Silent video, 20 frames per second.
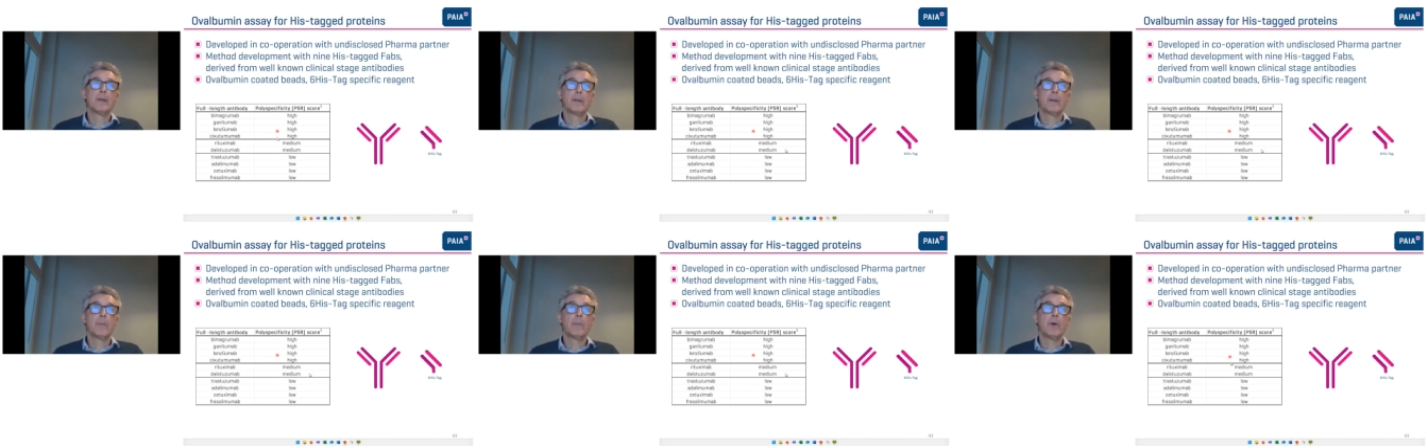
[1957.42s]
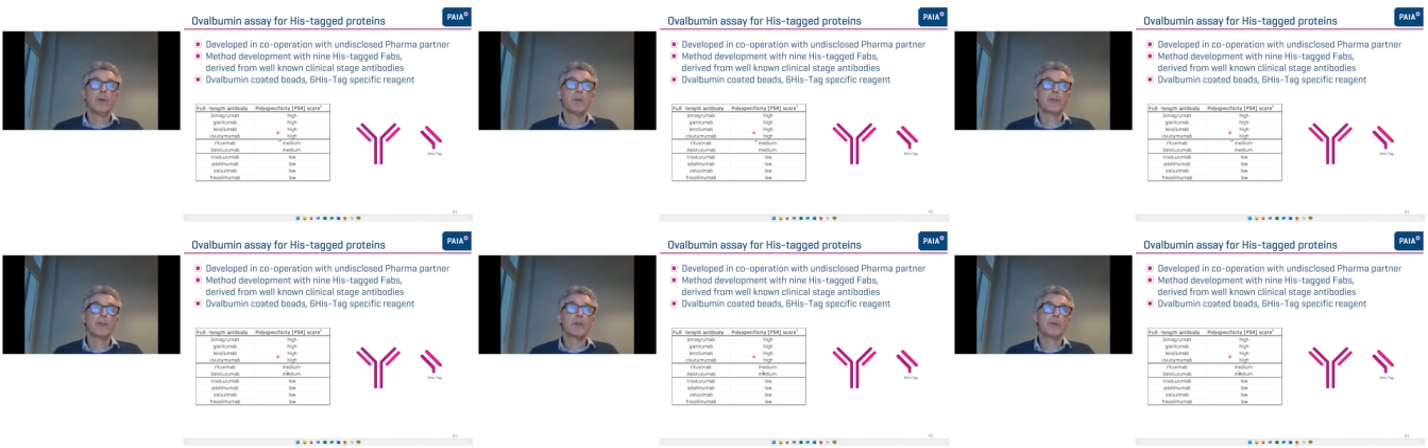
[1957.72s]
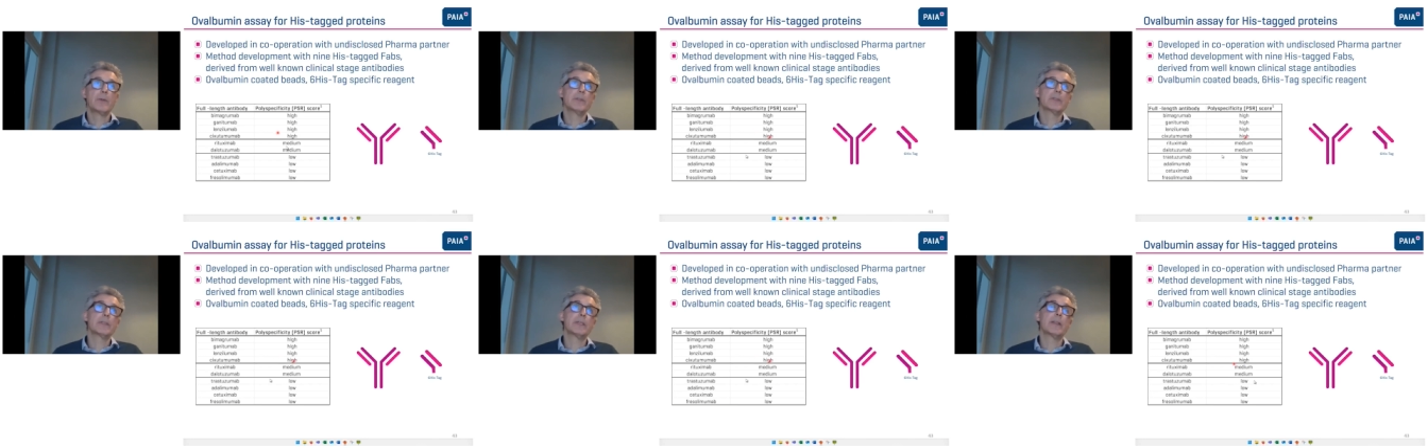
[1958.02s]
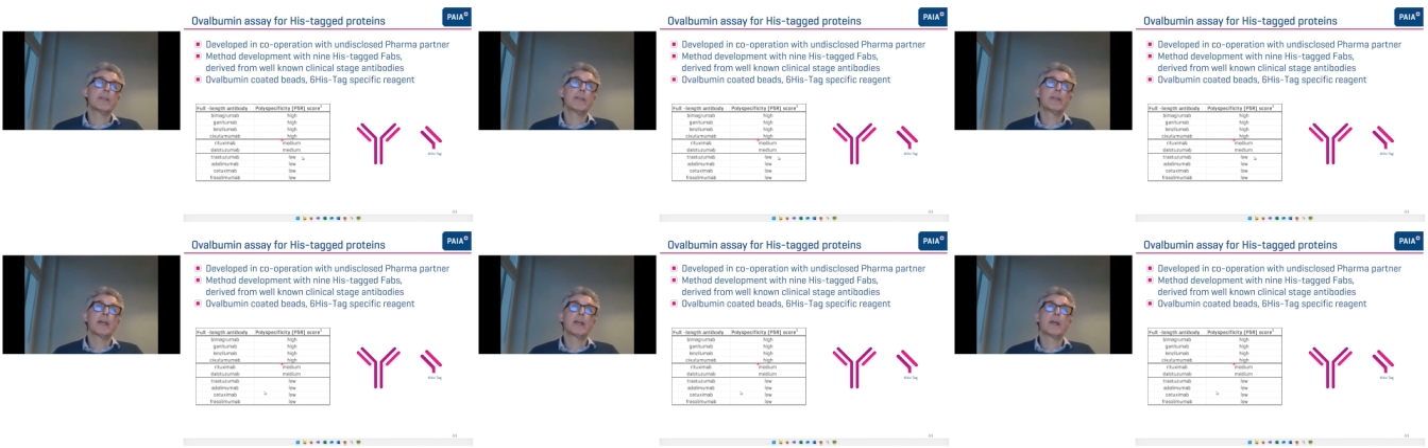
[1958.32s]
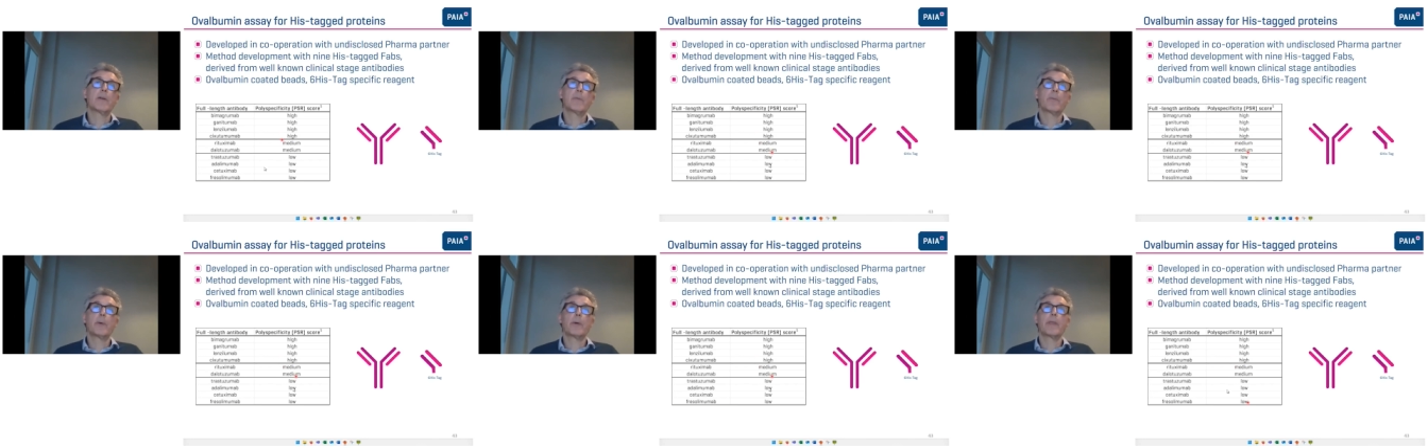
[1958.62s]
molecules in
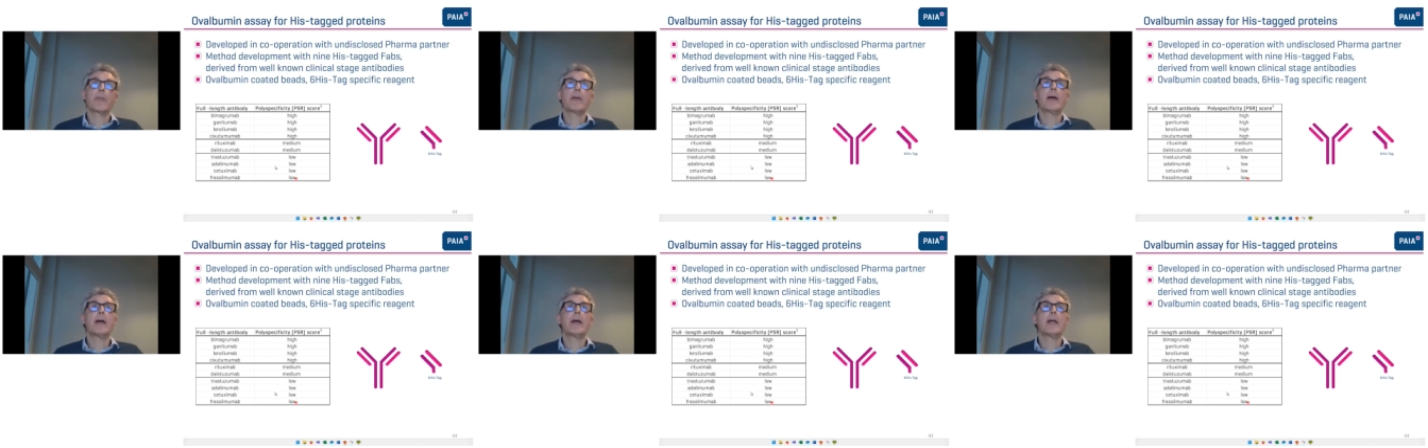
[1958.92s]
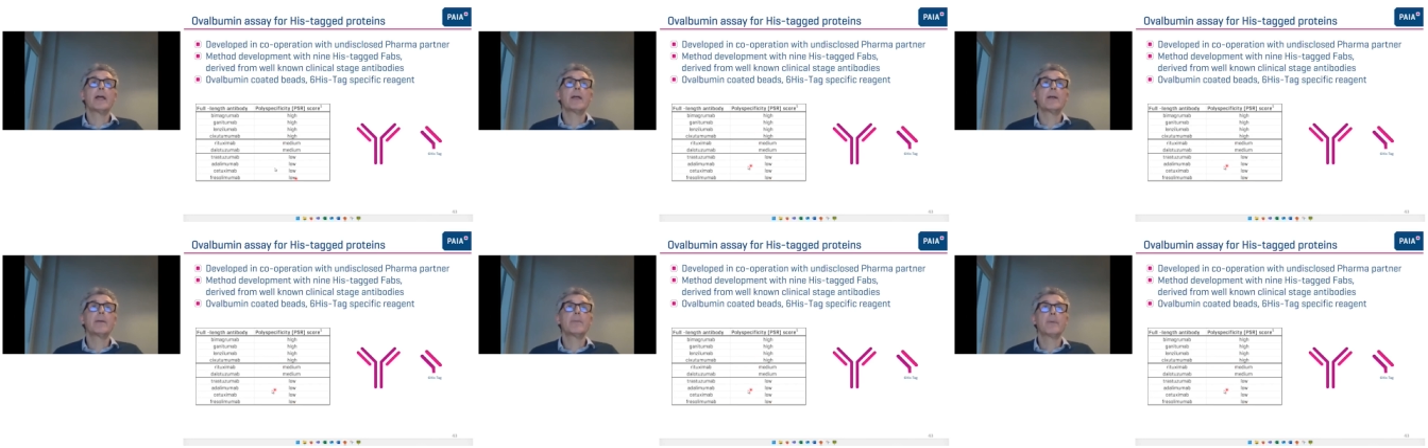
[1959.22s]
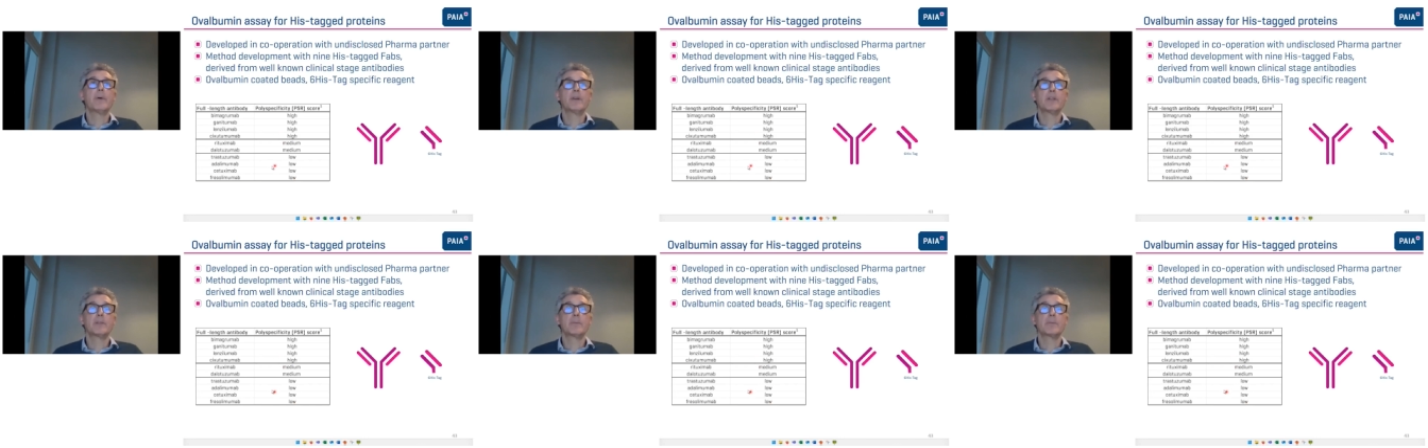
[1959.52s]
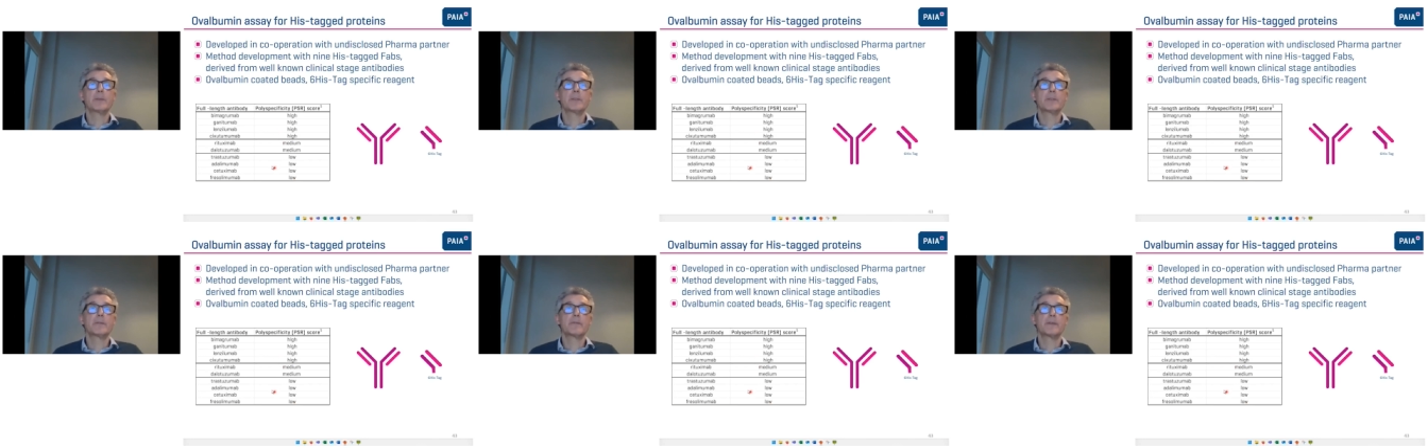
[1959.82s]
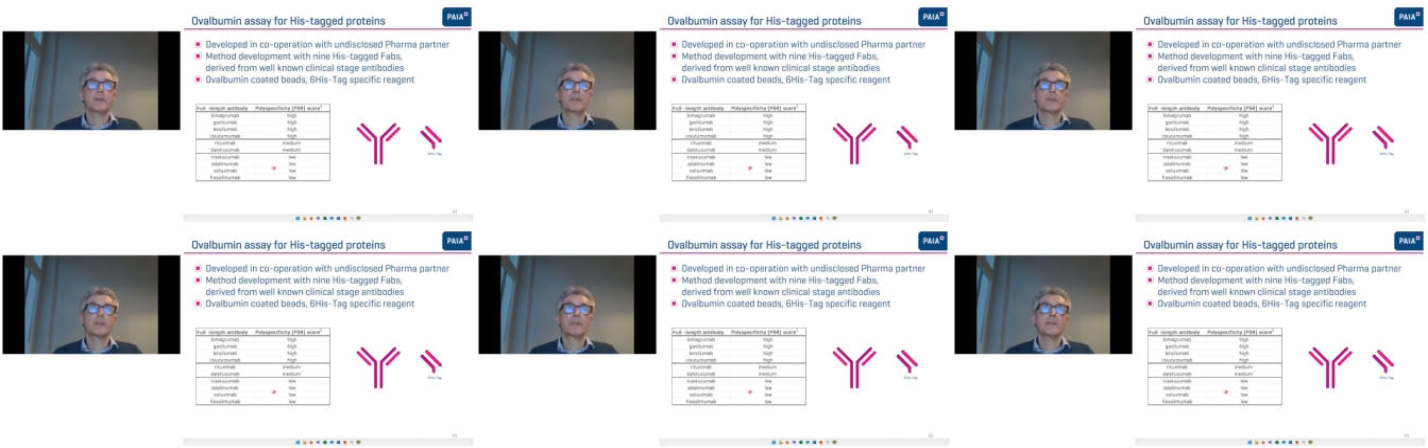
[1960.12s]
there with high
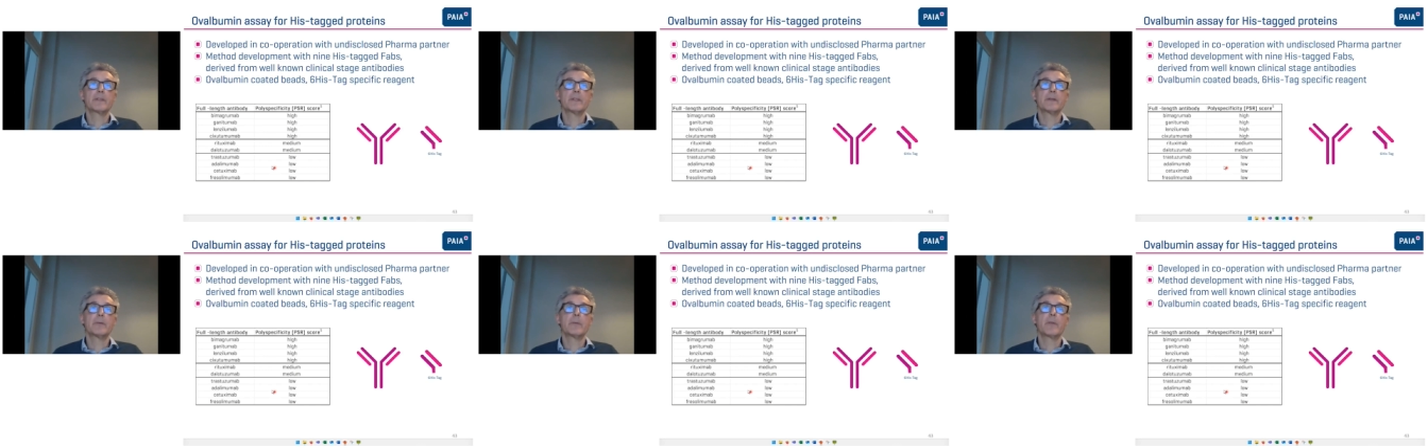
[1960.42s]
polyspecificity,